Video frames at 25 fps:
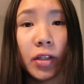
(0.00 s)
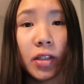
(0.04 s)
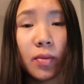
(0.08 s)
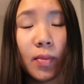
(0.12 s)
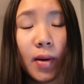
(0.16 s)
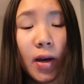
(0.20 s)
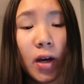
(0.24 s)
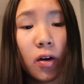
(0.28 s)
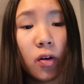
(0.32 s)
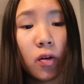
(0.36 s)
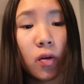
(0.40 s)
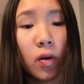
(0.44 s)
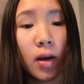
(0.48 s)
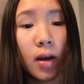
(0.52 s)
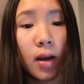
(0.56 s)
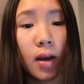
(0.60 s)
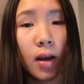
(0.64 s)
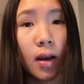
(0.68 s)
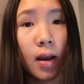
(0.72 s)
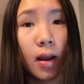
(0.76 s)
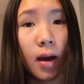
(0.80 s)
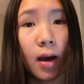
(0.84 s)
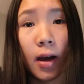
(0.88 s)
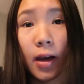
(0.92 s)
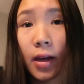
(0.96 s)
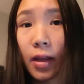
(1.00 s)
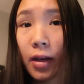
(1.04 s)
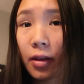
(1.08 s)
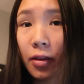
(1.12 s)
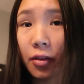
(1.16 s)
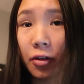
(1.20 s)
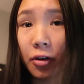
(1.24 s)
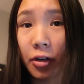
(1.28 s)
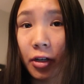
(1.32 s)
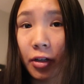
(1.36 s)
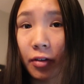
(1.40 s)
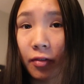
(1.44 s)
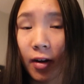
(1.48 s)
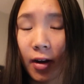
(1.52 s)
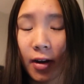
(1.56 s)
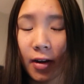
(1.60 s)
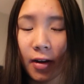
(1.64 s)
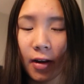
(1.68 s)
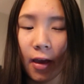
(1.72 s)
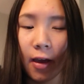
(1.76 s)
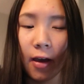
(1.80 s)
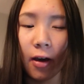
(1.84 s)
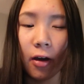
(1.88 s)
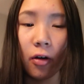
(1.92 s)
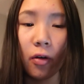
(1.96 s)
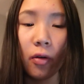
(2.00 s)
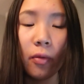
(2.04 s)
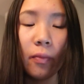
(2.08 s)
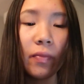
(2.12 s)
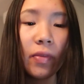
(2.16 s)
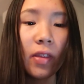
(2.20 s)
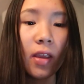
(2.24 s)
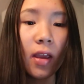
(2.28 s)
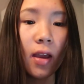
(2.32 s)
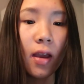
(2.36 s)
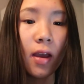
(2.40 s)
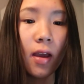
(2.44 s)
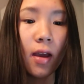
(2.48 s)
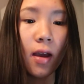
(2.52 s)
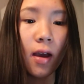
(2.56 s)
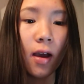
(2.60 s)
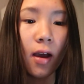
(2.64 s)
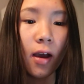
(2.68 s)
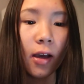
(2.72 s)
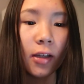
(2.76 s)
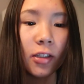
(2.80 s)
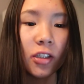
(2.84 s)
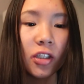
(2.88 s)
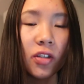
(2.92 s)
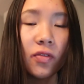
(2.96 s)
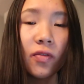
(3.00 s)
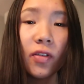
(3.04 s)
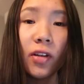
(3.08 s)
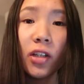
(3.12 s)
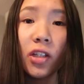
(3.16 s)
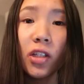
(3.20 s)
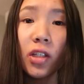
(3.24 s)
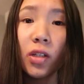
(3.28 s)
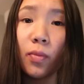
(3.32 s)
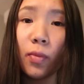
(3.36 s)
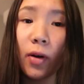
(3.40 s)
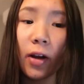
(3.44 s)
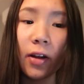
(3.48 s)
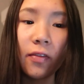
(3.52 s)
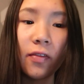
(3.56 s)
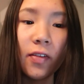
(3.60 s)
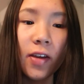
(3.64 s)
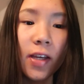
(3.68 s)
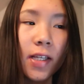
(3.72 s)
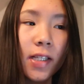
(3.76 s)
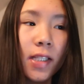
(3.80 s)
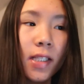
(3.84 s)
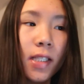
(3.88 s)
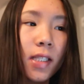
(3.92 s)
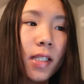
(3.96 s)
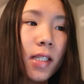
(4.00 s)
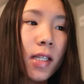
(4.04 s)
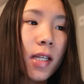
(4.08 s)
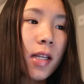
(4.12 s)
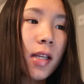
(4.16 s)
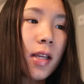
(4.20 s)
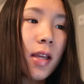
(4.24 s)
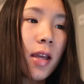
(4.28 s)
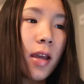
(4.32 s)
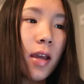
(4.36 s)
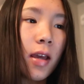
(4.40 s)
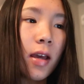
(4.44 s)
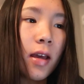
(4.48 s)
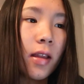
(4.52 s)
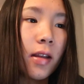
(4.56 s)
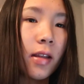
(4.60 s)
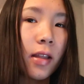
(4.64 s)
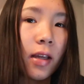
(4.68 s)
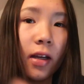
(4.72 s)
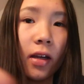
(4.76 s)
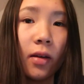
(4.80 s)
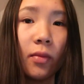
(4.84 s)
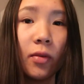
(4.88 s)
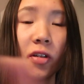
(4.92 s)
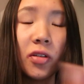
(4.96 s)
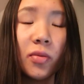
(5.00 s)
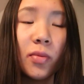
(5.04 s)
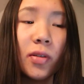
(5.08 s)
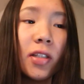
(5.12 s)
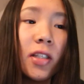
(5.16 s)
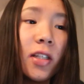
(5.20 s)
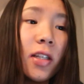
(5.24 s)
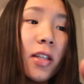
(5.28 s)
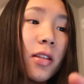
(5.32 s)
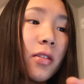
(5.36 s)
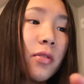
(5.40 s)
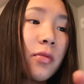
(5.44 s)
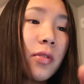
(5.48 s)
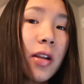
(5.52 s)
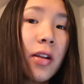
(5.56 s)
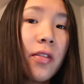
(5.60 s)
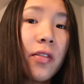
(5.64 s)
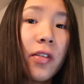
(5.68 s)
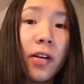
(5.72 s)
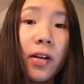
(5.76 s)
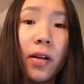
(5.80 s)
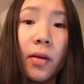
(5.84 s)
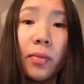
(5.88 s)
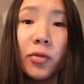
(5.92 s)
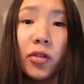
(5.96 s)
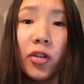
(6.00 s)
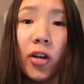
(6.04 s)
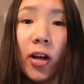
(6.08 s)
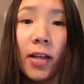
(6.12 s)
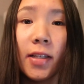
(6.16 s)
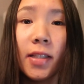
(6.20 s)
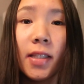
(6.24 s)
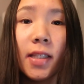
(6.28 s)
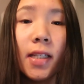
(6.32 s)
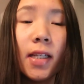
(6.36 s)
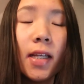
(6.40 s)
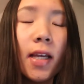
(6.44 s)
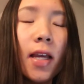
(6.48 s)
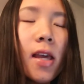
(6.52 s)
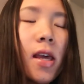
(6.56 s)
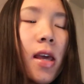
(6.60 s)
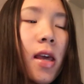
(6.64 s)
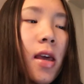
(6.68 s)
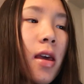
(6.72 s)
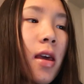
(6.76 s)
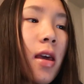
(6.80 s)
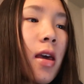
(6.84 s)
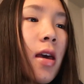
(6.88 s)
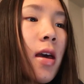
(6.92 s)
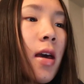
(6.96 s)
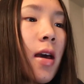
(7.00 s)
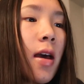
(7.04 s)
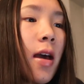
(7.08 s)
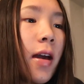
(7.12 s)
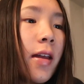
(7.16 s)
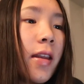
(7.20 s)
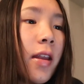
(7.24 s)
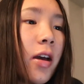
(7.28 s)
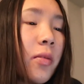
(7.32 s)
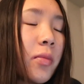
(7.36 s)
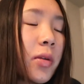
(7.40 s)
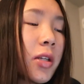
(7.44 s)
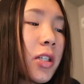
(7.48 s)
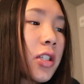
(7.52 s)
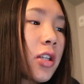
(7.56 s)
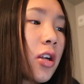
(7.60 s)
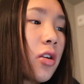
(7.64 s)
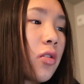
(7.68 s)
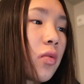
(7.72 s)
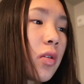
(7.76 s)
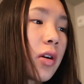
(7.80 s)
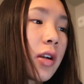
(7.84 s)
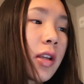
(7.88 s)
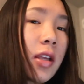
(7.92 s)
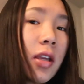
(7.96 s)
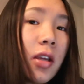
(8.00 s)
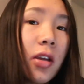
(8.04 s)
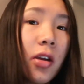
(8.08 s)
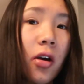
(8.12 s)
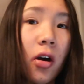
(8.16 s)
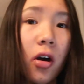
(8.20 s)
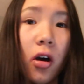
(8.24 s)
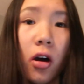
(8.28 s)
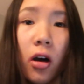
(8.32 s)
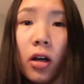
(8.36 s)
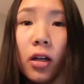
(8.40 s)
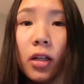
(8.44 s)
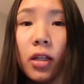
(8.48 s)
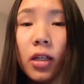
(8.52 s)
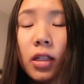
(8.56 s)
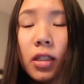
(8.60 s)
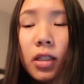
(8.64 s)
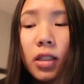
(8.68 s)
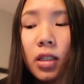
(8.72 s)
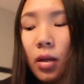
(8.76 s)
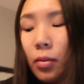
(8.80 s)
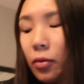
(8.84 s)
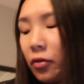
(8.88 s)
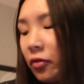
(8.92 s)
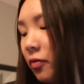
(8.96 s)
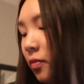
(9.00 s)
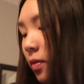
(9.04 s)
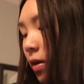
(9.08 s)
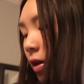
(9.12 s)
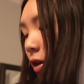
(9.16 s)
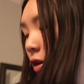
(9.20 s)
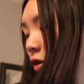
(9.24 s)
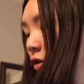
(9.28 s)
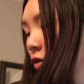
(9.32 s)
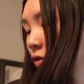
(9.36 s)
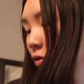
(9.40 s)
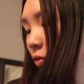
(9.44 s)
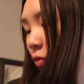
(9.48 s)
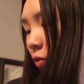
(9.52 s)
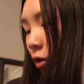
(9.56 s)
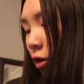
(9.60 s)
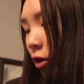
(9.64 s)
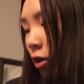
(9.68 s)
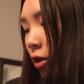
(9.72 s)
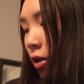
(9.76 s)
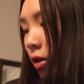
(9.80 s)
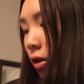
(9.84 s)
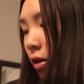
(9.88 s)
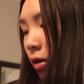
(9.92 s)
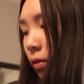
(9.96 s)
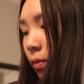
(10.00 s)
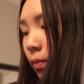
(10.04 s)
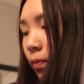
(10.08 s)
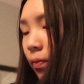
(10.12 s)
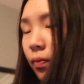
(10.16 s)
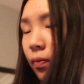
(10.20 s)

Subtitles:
it's about 9:30 right now. I just finished breakfast and like I brushed my teeth and whatever, and I'm dressed. And now I'm gonna start working on some of my homework.